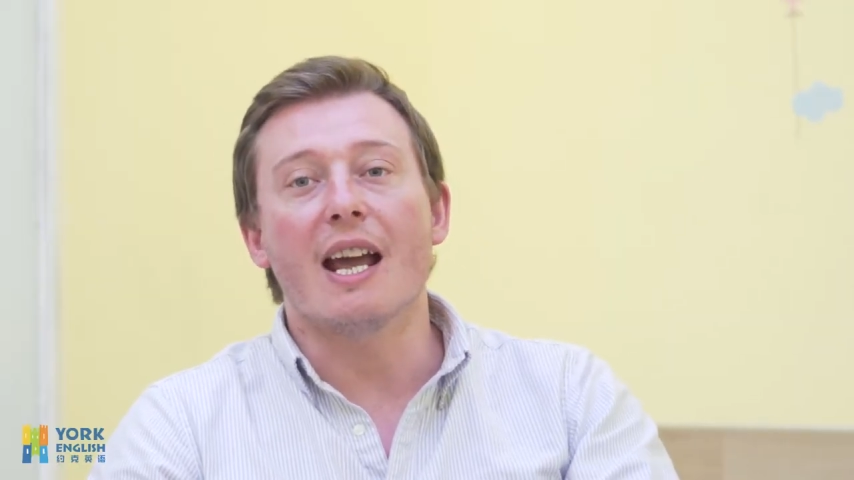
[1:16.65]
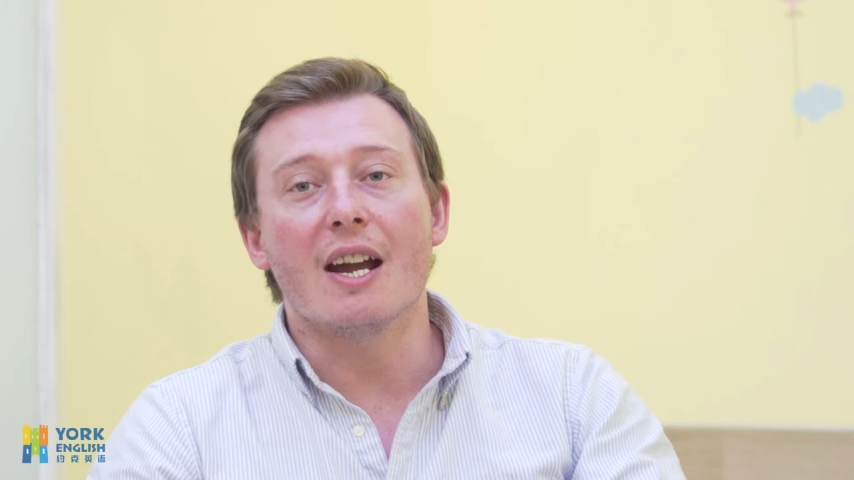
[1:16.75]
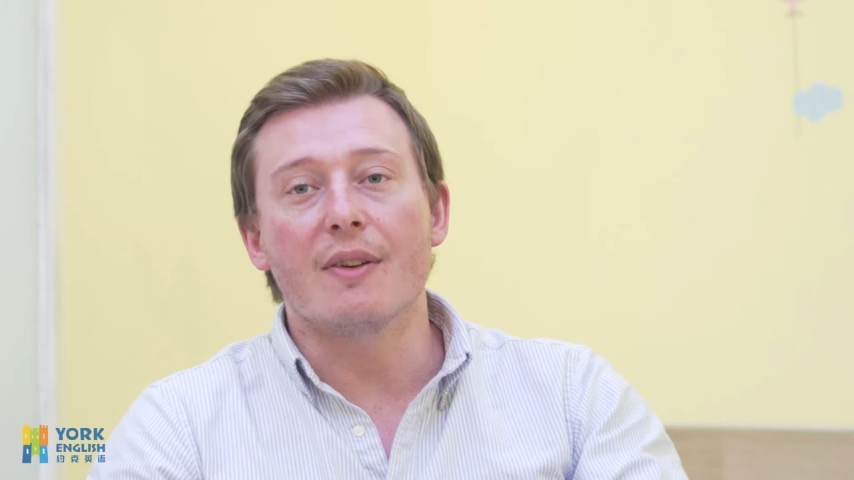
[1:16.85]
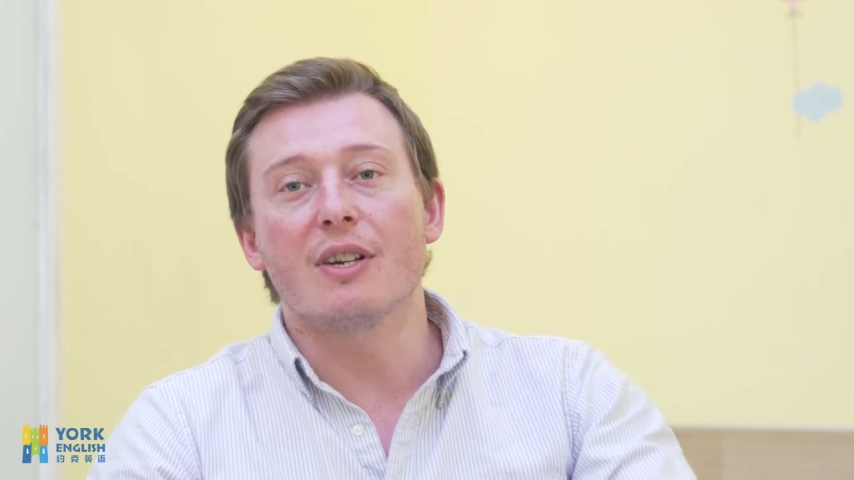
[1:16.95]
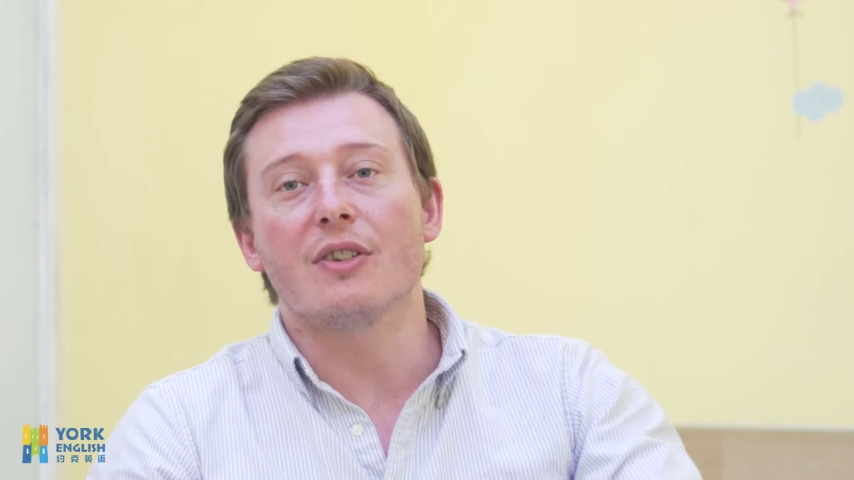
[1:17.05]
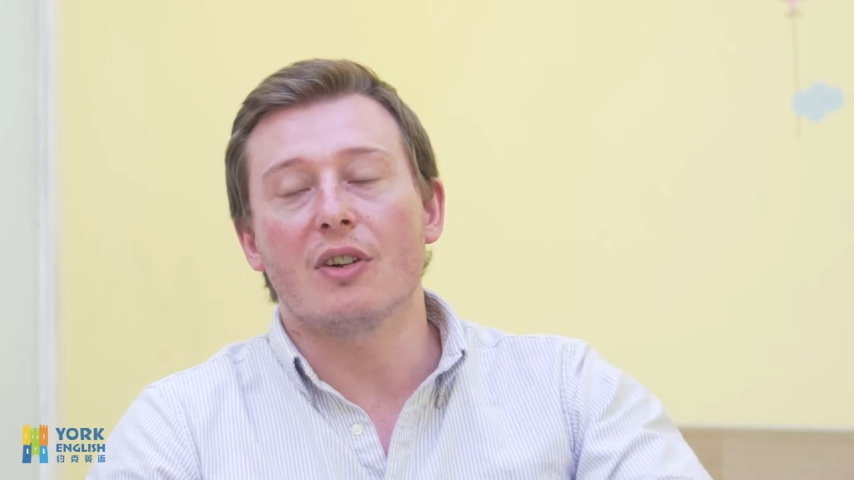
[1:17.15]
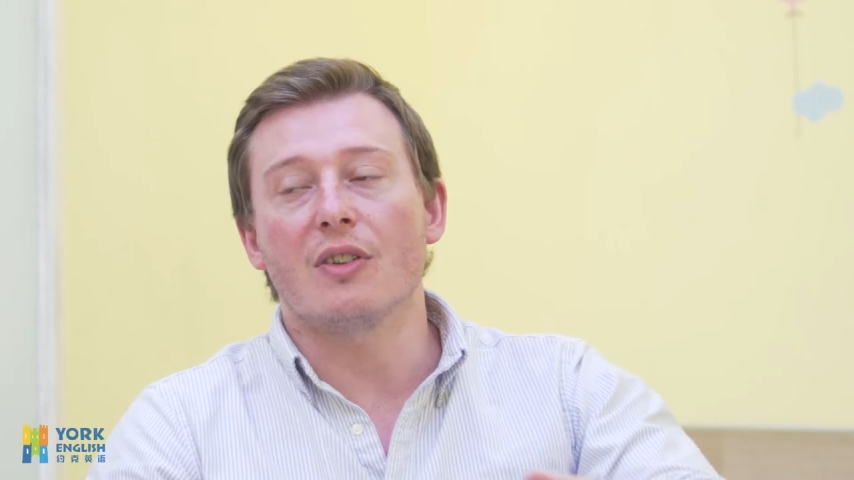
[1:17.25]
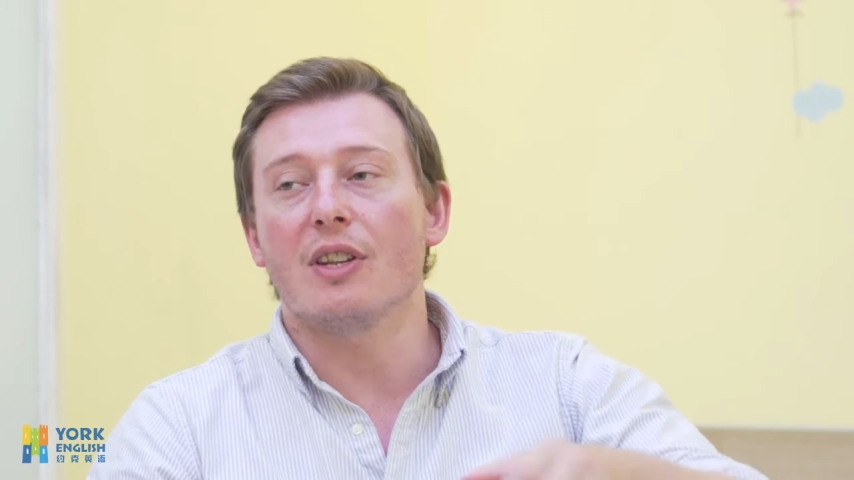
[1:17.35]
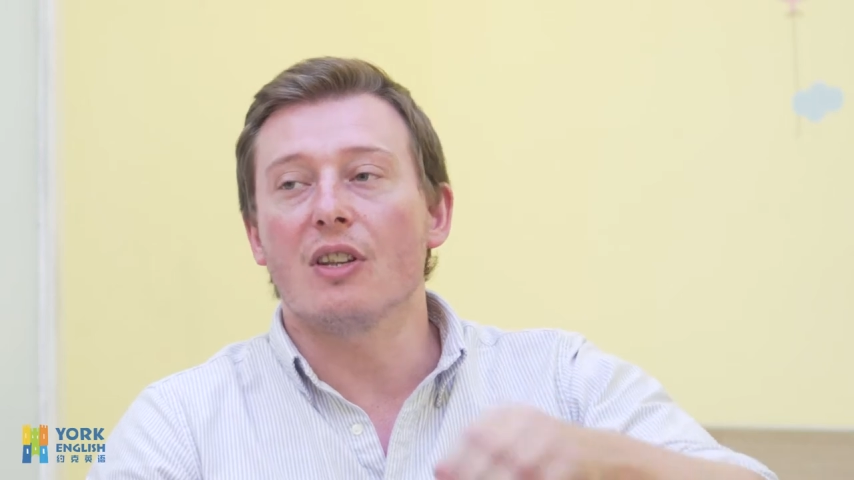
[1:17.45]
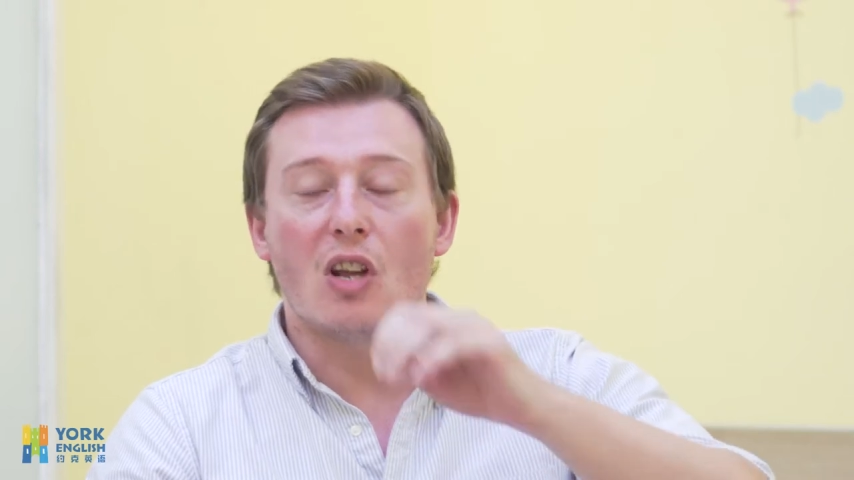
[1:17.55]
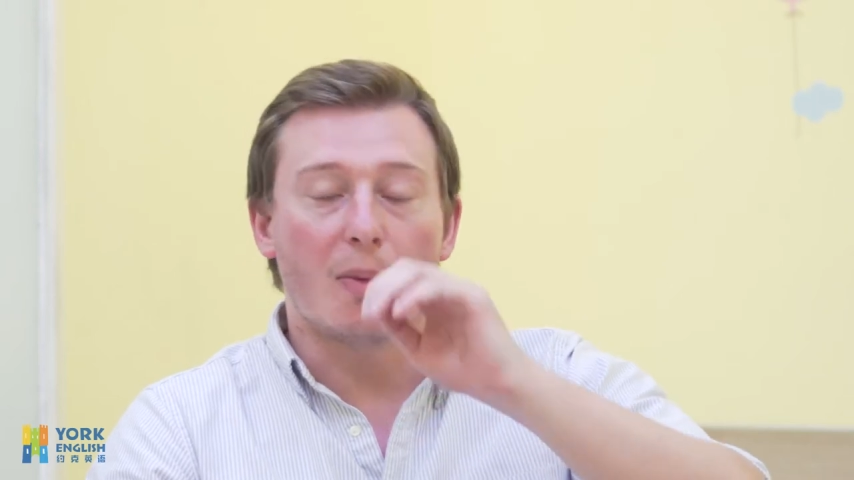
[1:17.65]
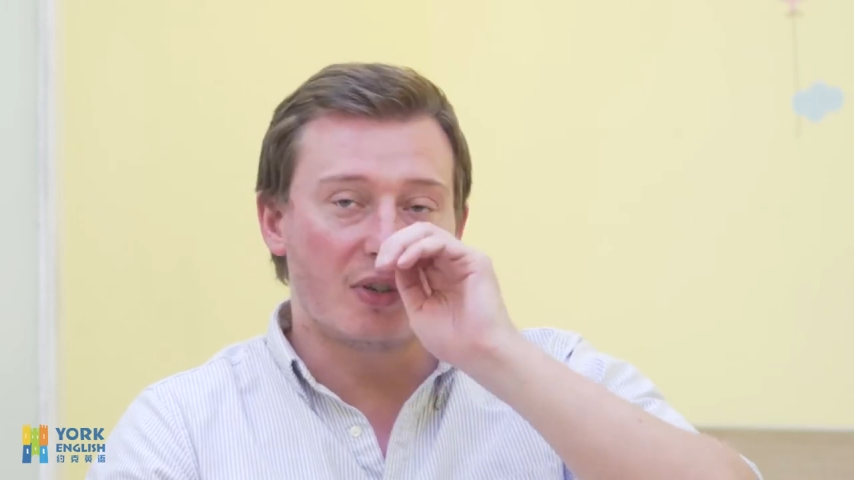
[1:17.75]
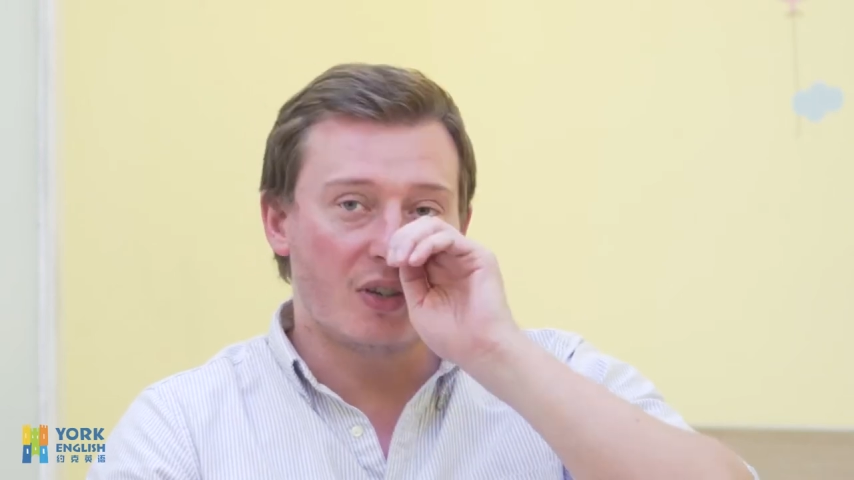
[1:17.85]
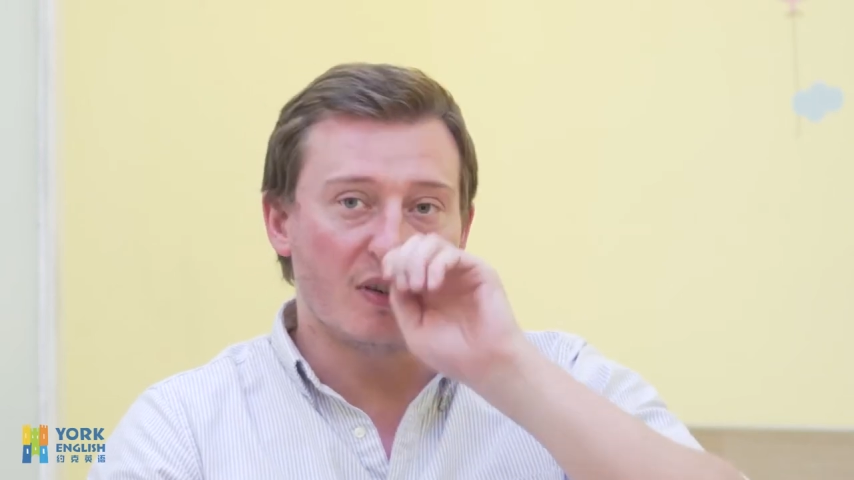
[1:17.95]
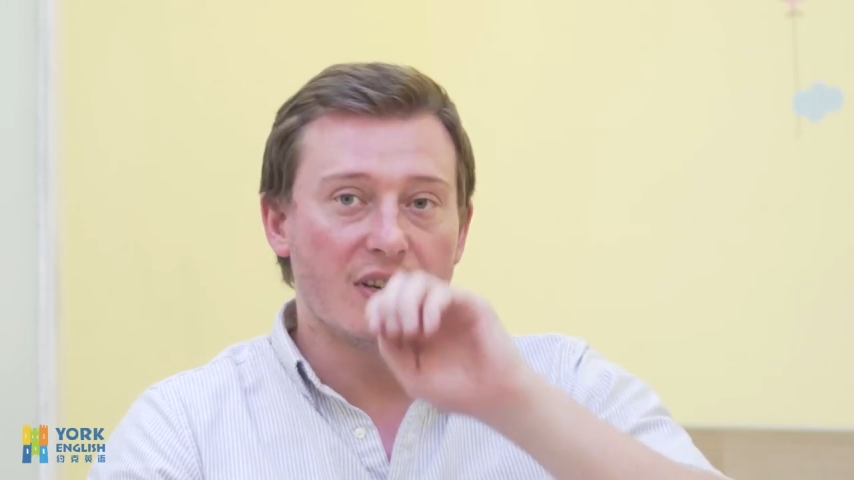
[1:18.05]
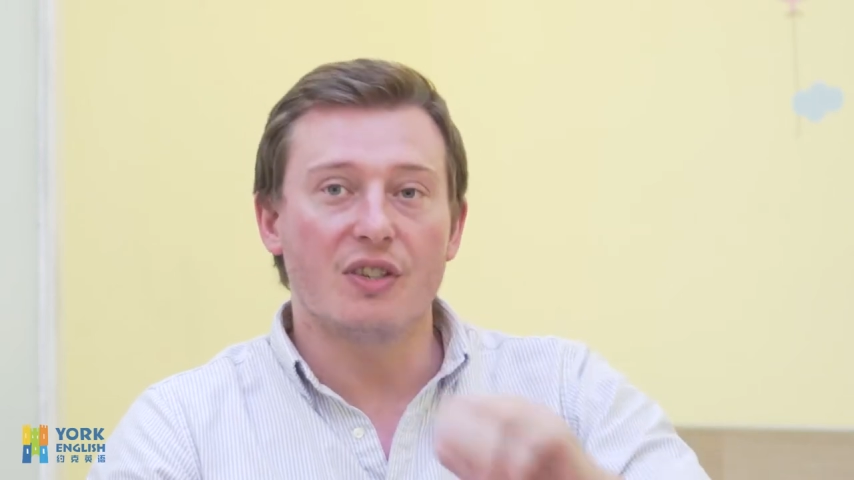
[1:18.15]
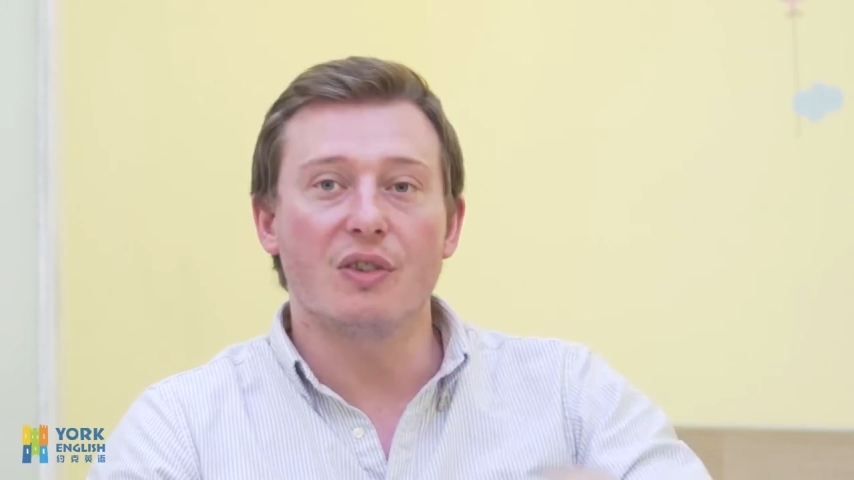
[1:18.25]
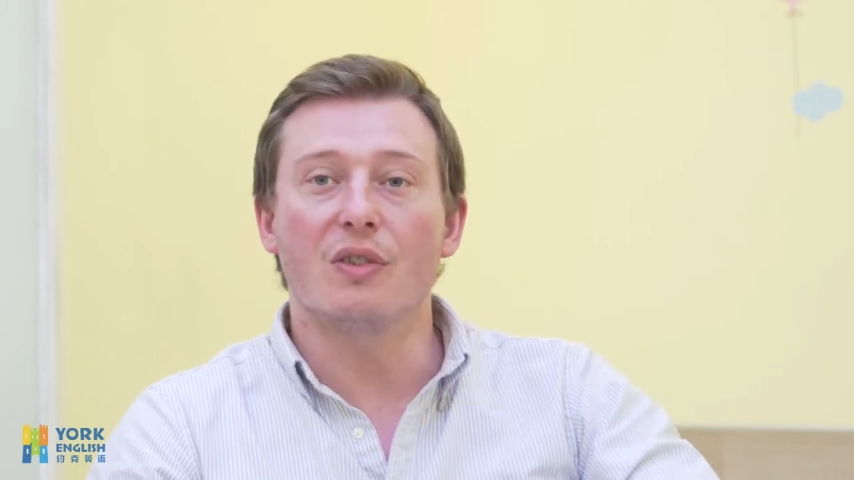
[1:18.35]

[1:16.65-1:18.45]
areas or the opportunities you